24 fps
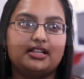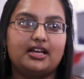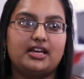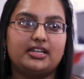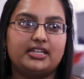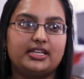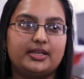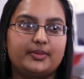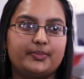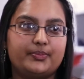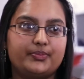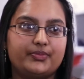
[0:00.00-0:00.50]

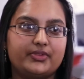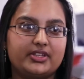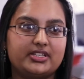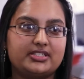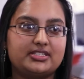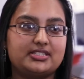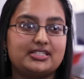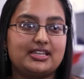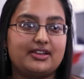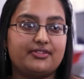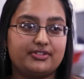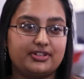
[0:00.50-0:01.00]
learning, it's
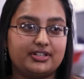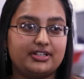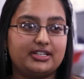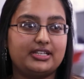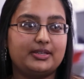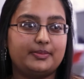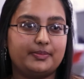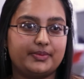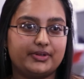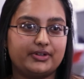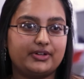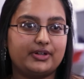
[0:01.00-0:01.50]

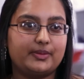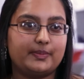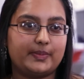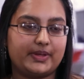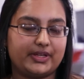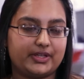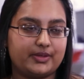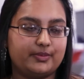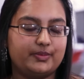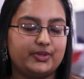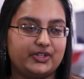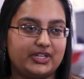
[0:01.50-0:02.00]
definitely built on my
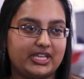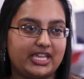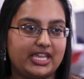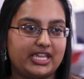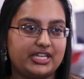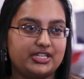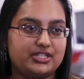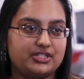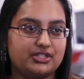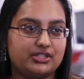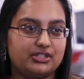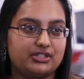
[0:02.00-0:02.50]

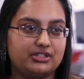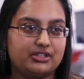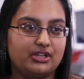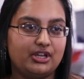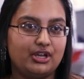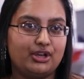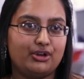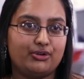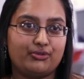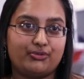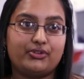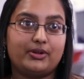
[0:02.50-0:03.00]
communication
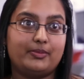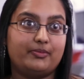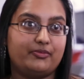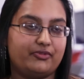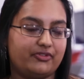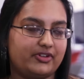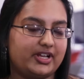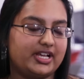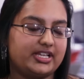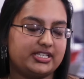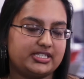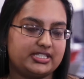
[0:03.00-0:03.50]
from
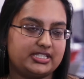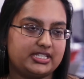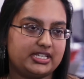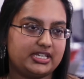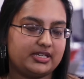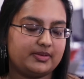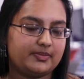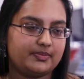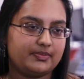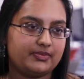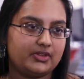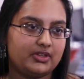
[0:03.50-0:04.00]
first
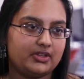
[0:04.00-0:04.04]
year.